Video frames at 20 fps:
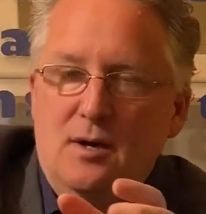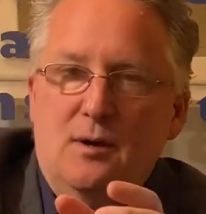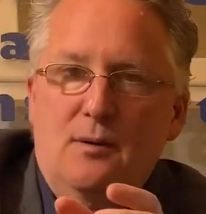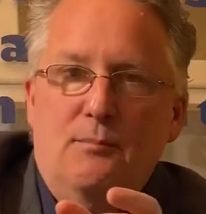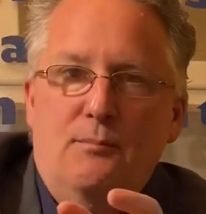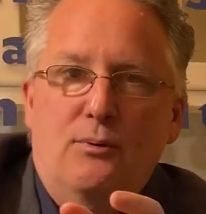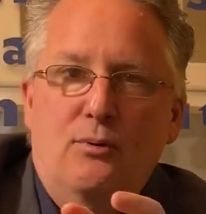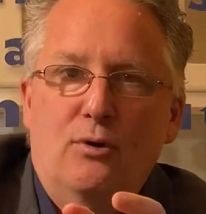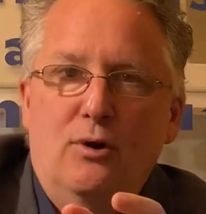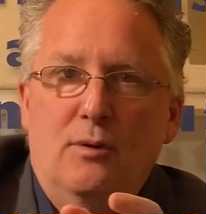
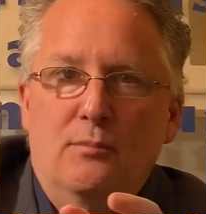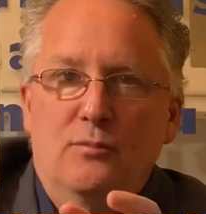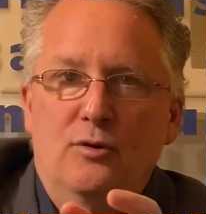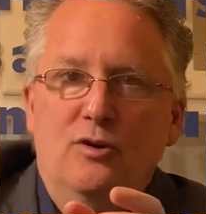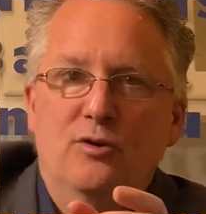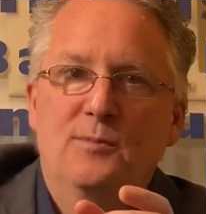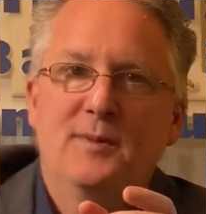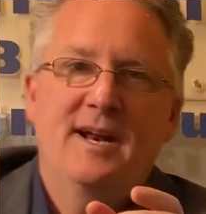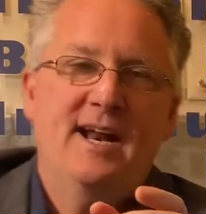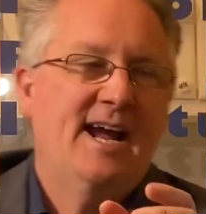poor
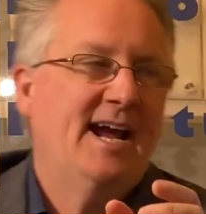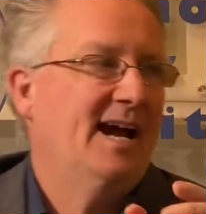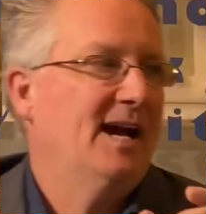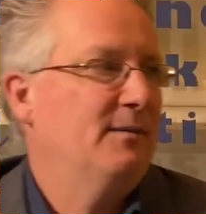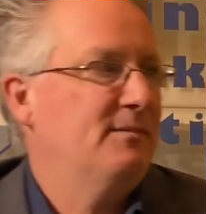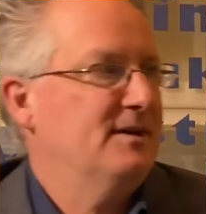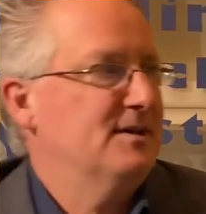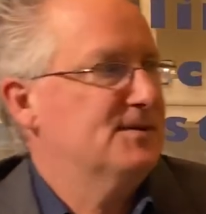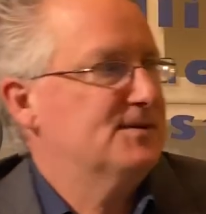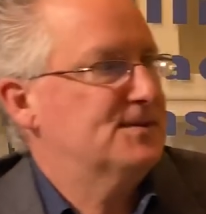movement
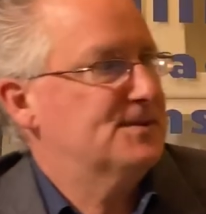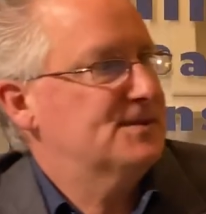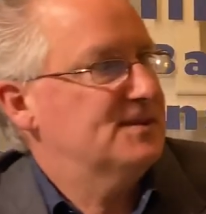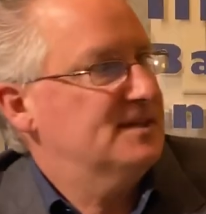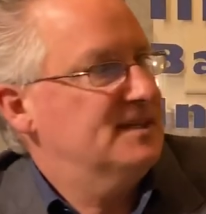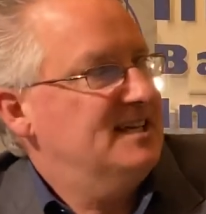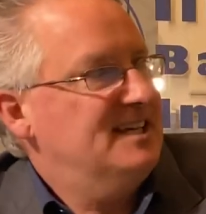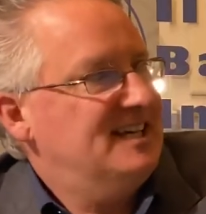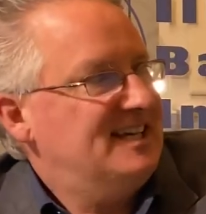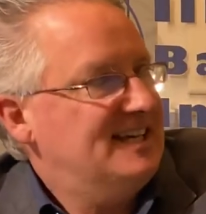
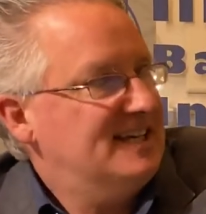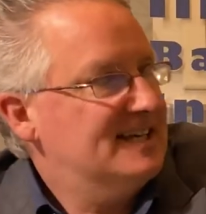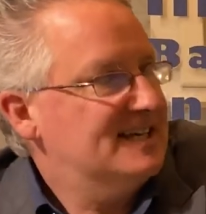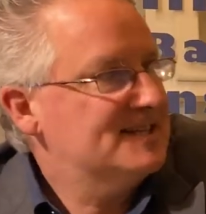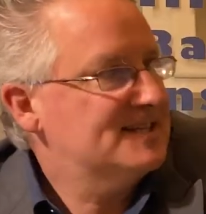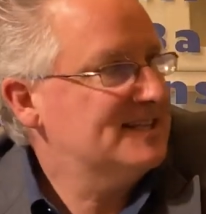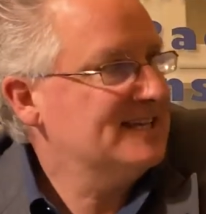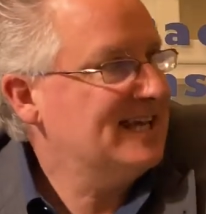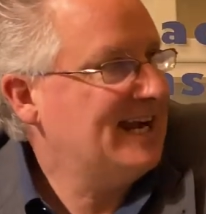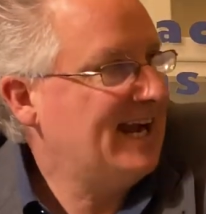habits,
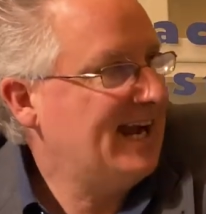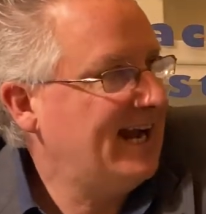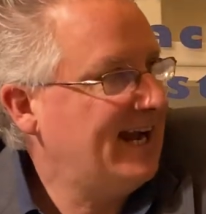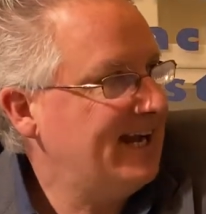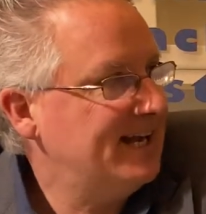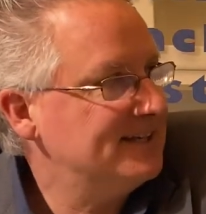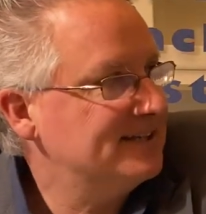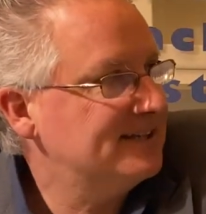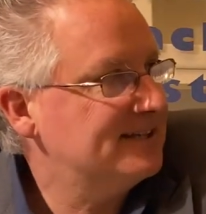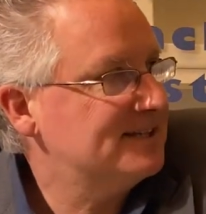is the
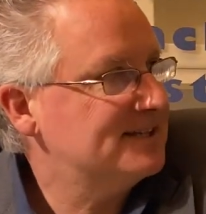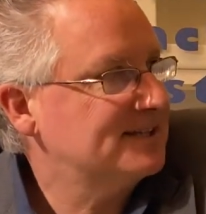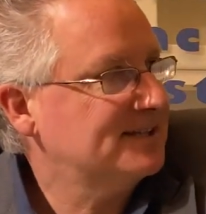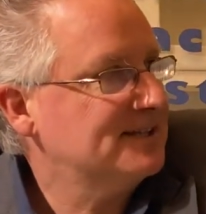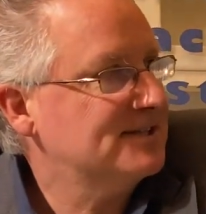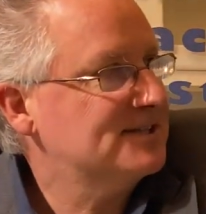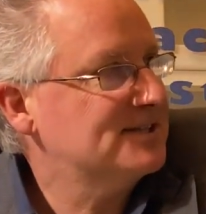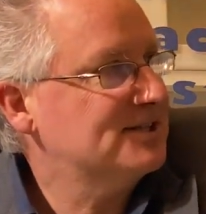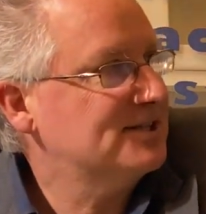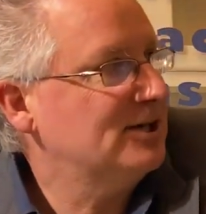annulus
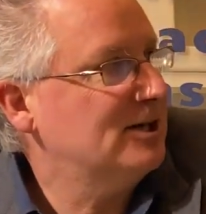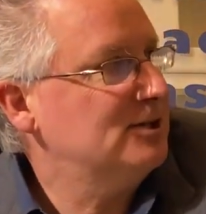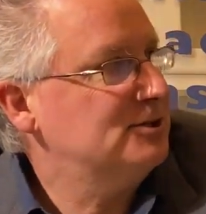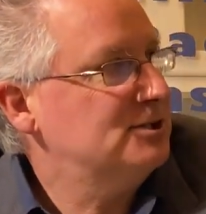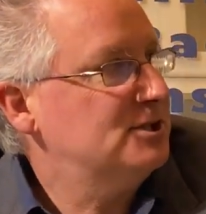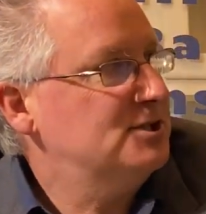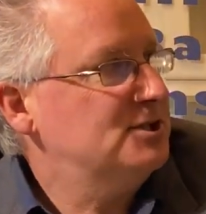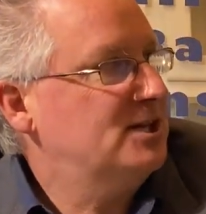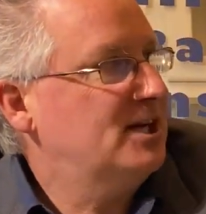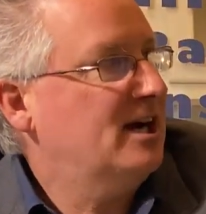can start
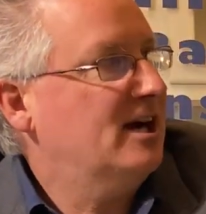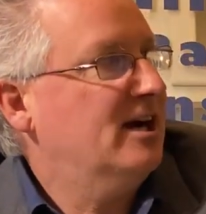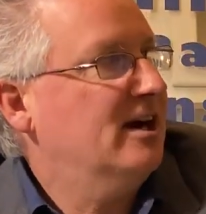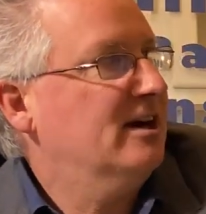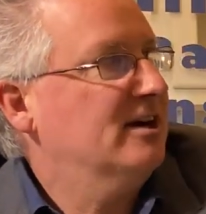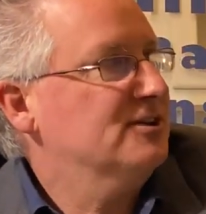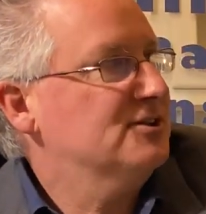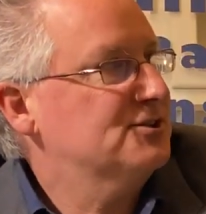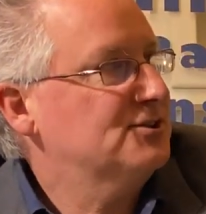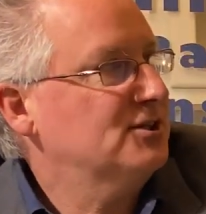to
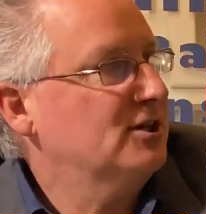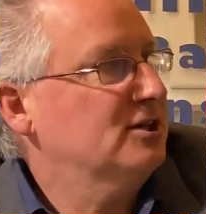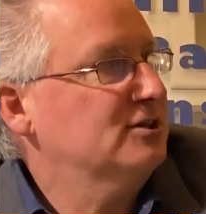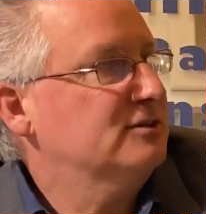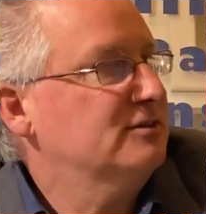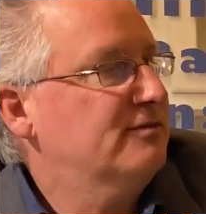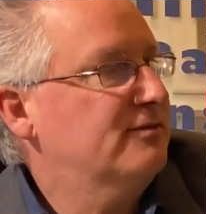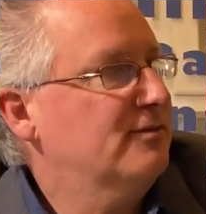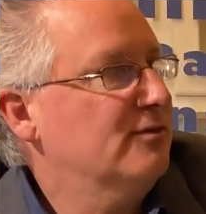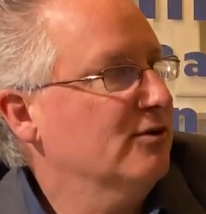tear and start
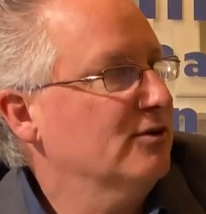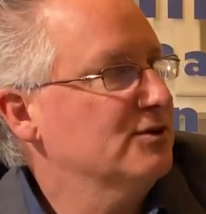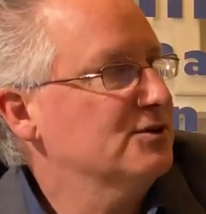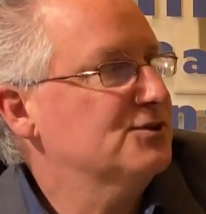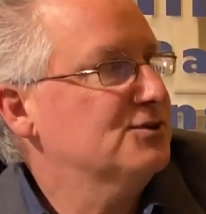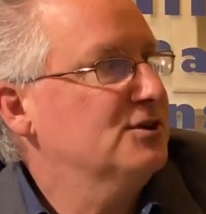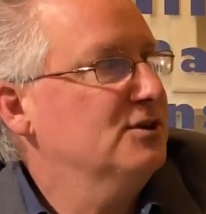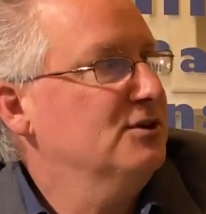to force the